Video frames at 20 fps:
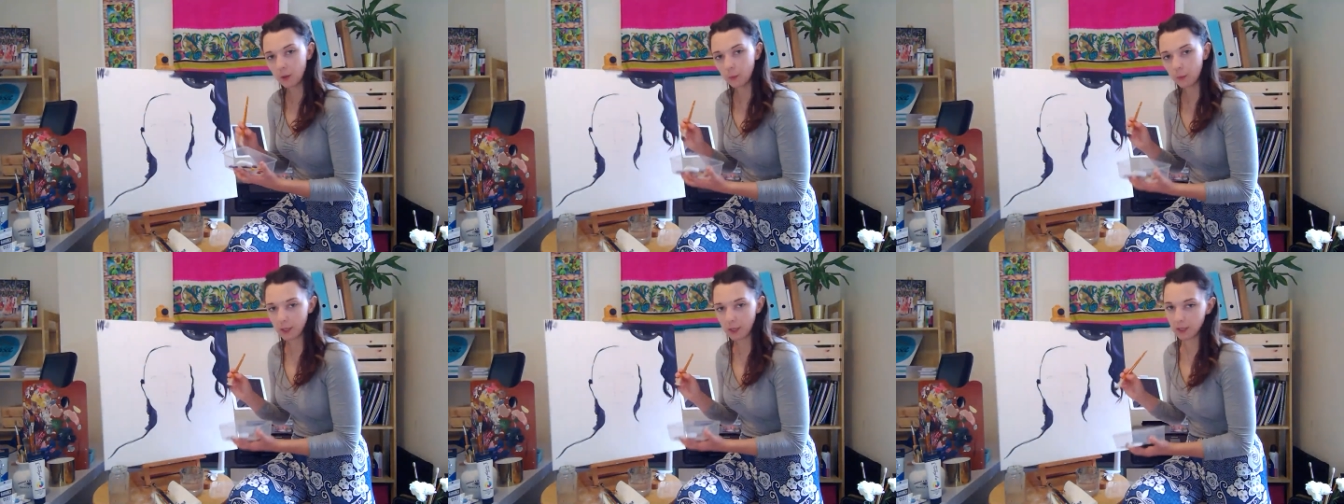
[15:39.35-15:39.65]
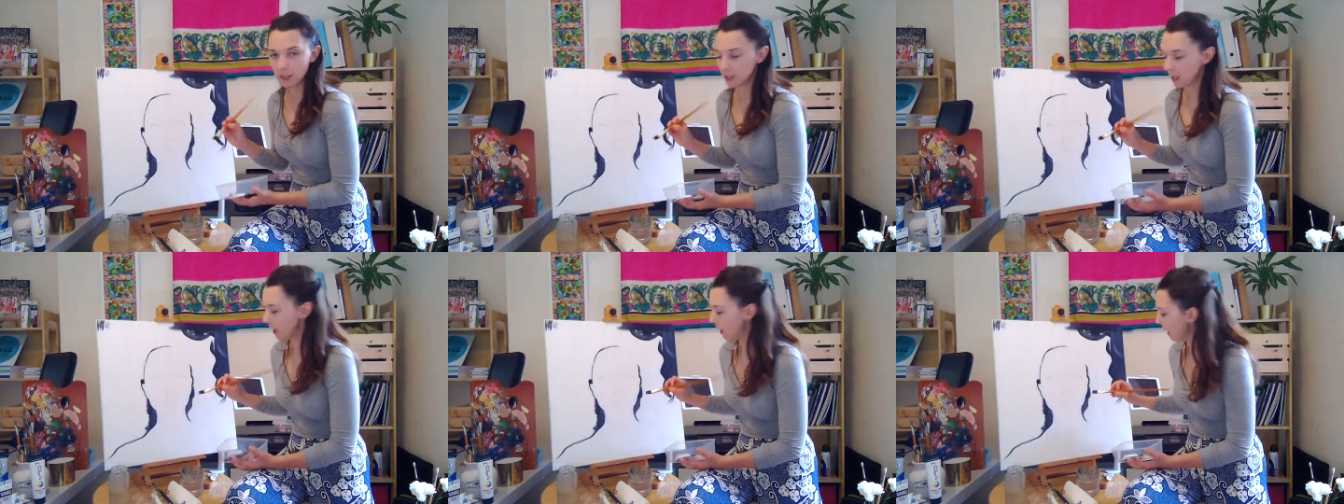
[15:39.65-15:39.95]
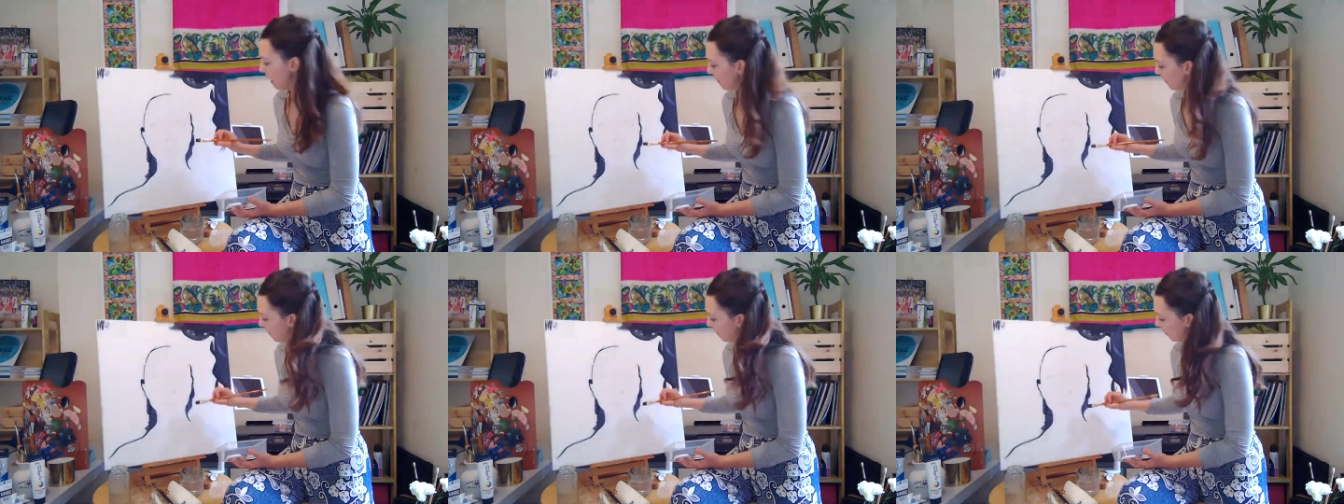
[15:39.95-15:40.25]
with
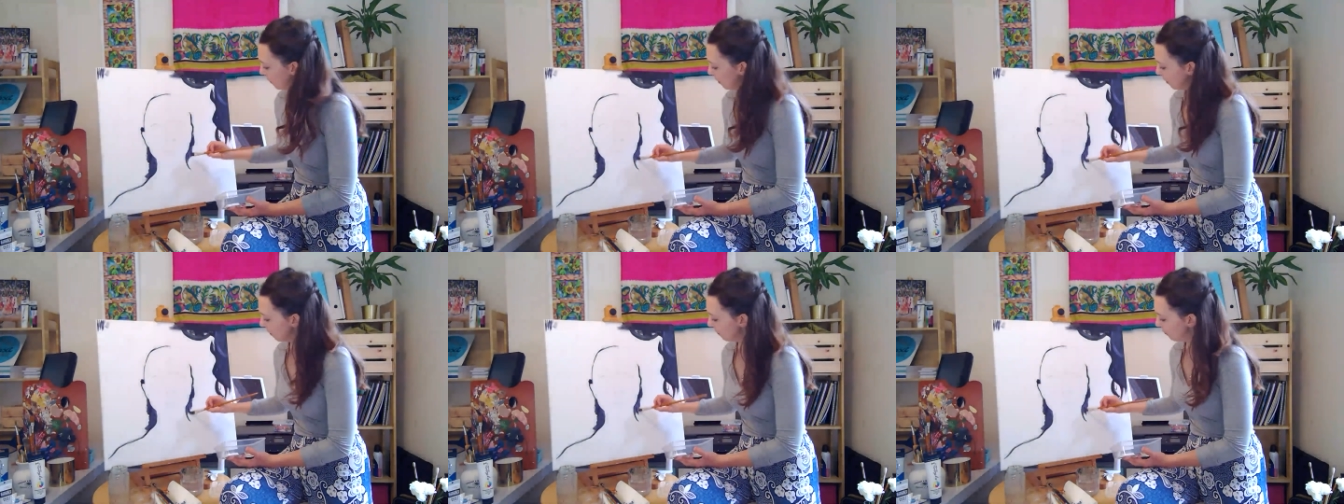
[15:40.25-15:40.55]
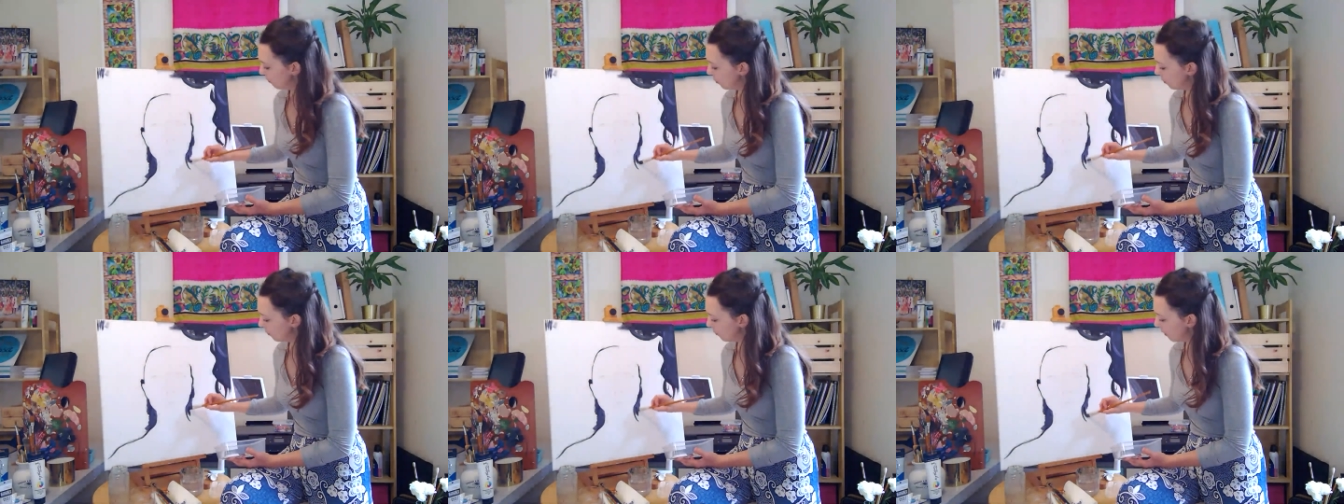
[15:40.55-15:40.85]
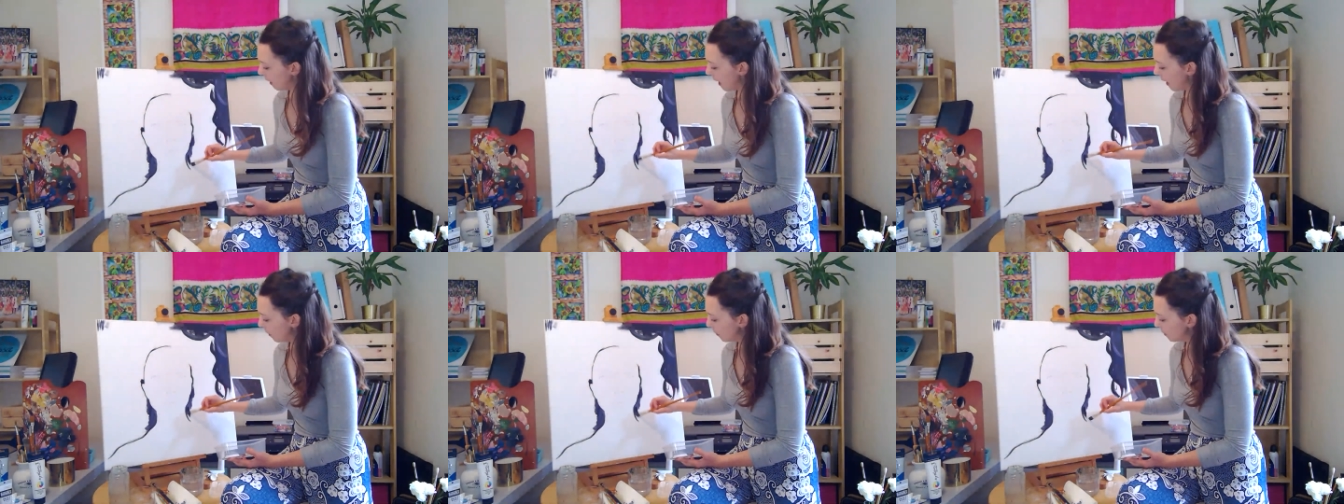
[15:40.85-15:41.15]
a few
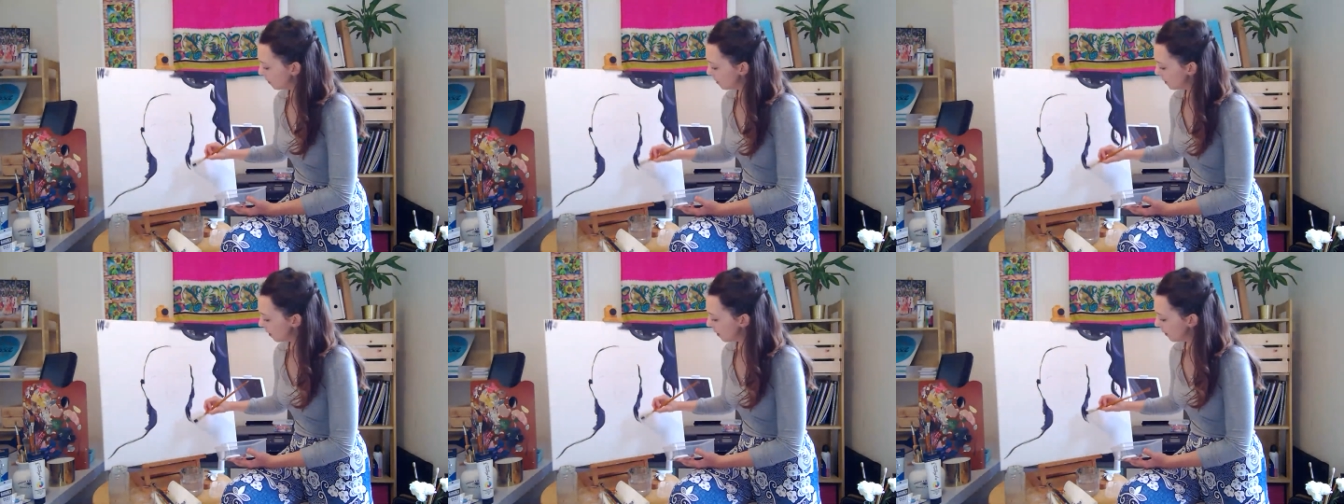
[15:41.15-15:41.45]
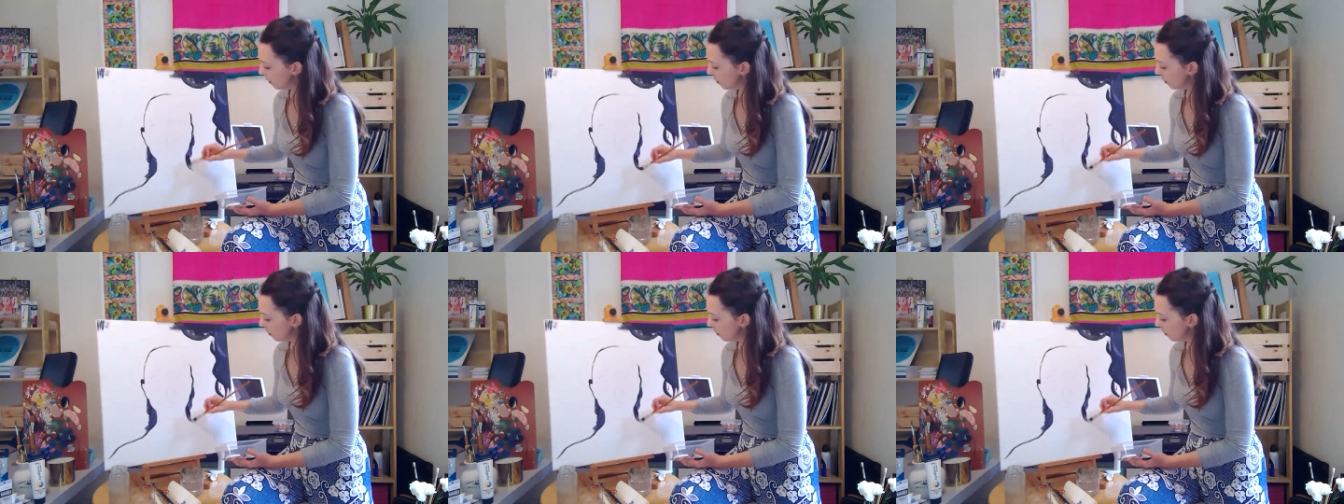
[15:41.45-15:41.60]
flowers that I